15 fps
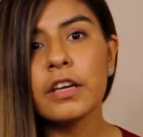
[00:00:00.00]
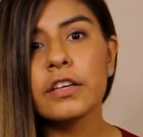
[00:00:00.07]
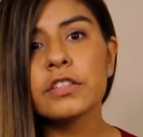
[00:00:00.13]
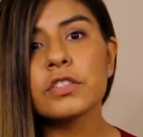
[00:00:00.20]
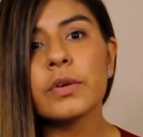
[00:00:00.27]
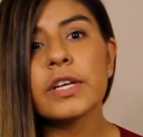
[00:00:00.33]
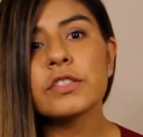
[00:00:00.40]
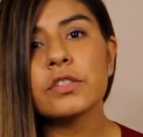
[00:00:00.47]

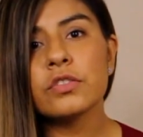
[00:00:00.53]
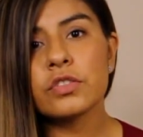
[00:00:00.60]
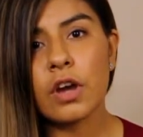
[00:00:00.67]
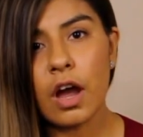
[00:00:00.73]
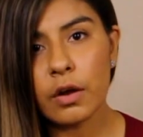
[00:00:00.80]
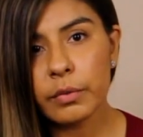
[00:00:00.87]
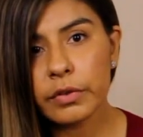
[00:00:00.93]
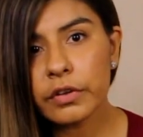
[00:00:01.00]
So as you
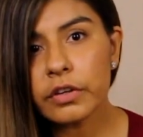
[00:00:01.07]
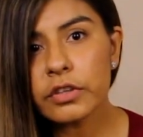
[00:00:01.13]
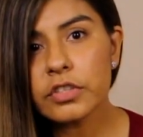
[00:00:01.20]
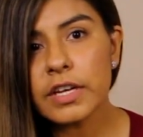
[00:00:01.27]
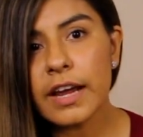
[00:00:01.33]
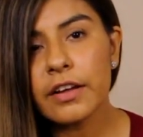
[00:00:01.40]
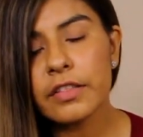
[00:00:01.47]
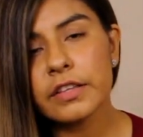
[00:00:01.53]
talk with your
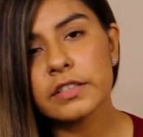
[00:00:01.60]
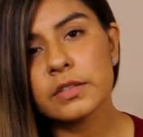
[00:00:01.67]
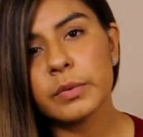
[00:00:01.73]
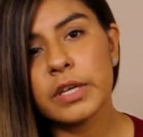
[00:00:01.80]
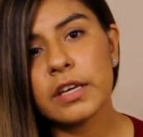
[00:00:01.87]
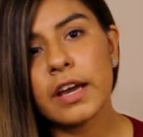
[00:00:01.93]
child this week,